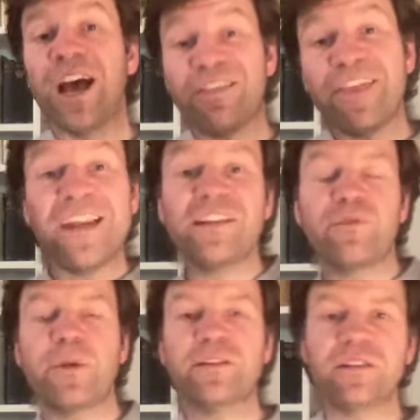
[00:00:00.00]
And then it's
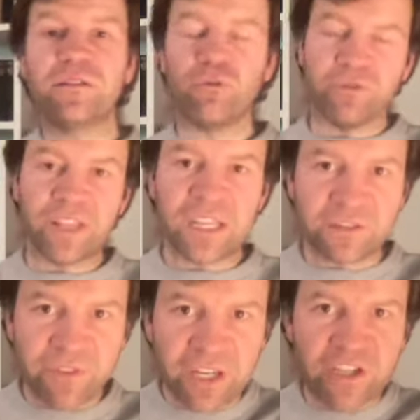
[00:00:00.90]
fermented, or then it's
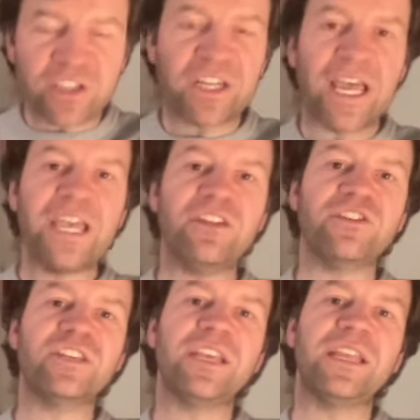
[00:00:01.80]
finished and
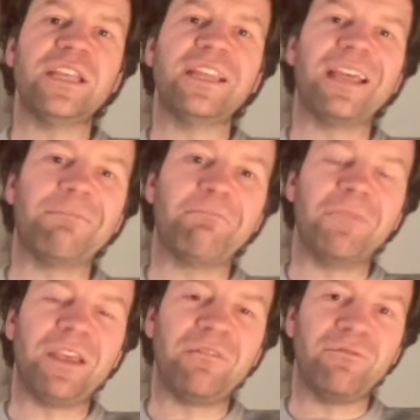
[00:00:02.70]
aged
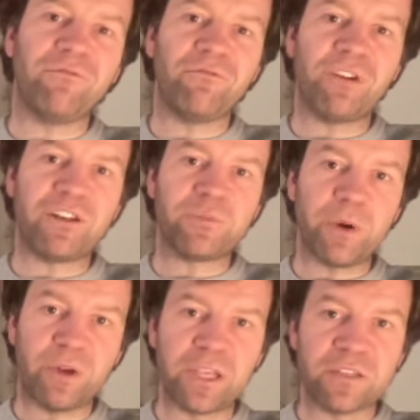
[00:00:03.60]
in French
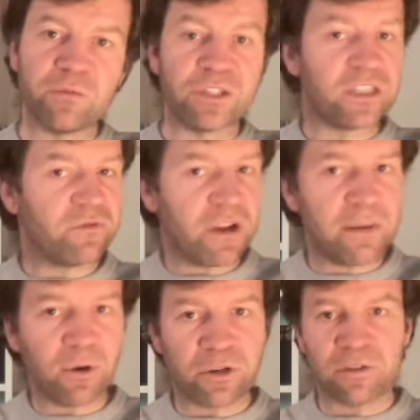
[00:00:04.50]
barriques, which is a very
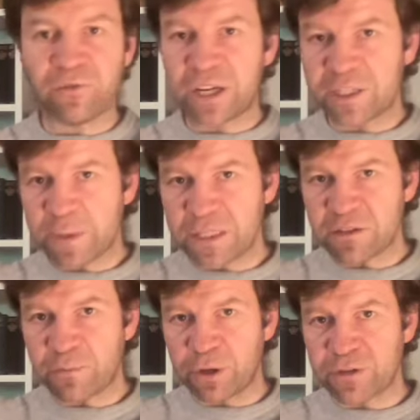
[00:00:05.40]
modern, very
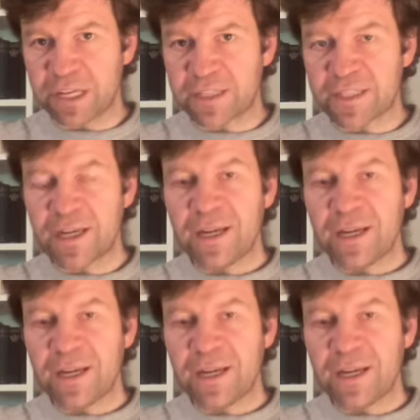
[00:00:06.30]
expensive process.